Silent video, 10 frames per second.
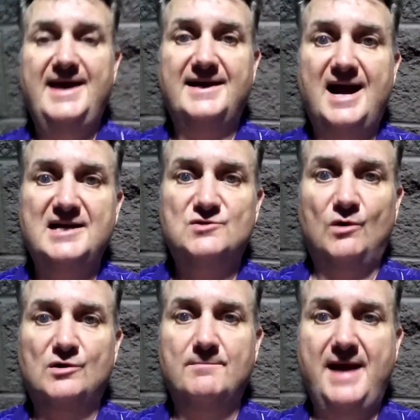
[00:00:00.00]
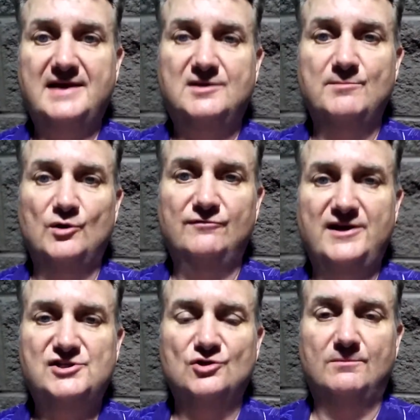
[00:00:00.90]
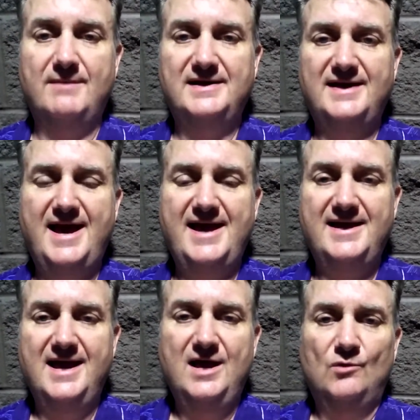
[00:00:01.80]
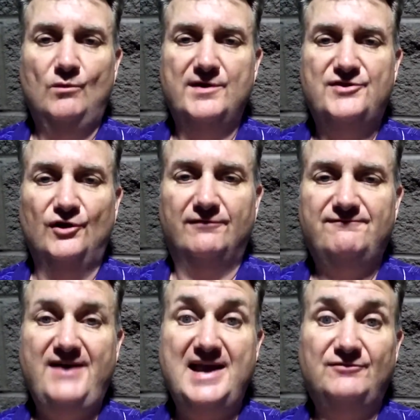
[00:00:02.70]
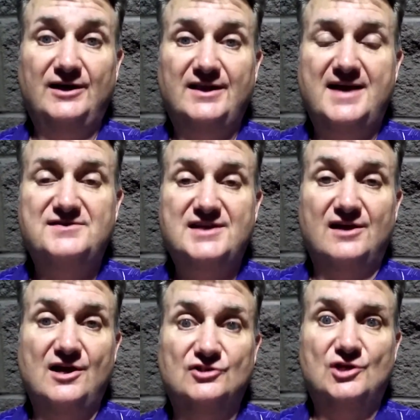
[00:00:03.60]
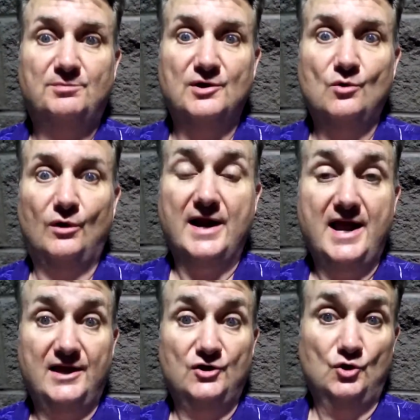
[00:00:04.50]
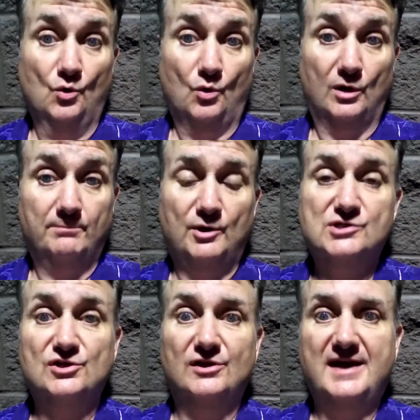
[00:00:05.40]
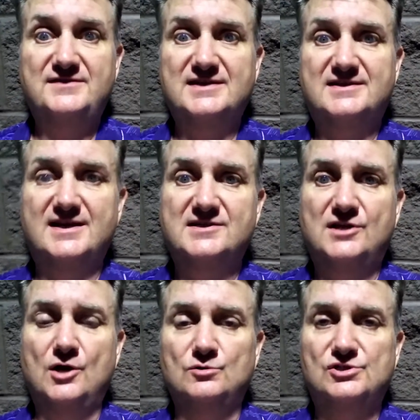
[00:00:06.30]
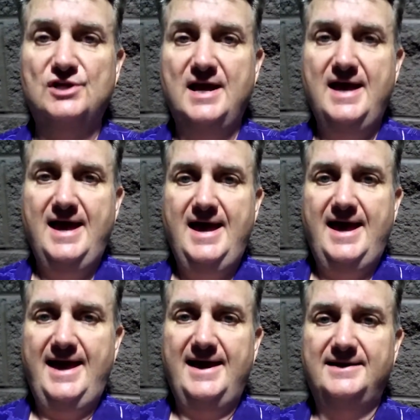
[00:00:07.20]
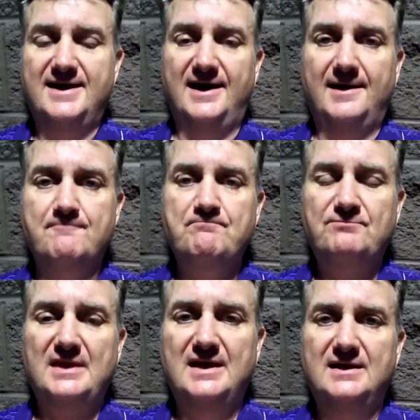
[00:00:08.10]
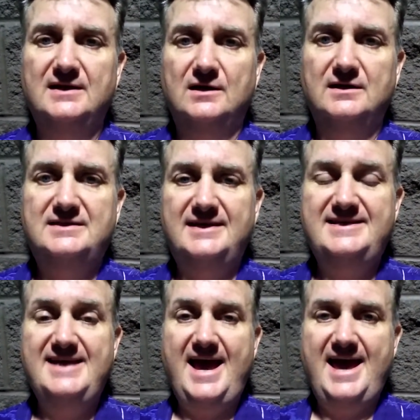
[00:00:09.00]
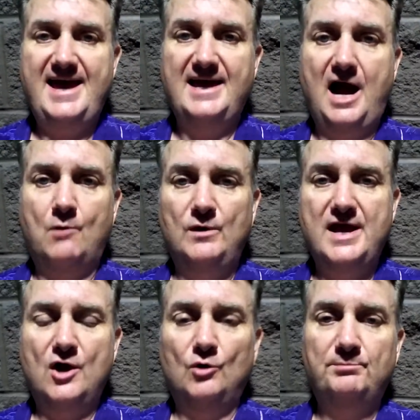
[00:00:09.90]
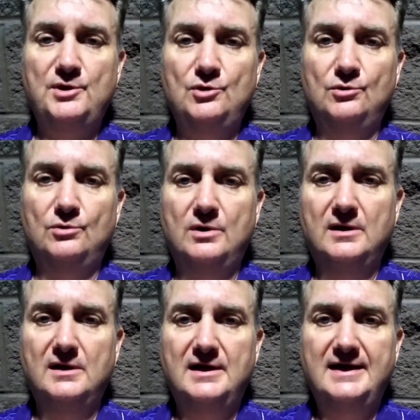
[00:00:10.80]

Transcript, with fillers: Hey guys, welcome back to Motivational Monday with your favorite lifestyle entrepreneur and your personal life success coach. And um, today I want to help you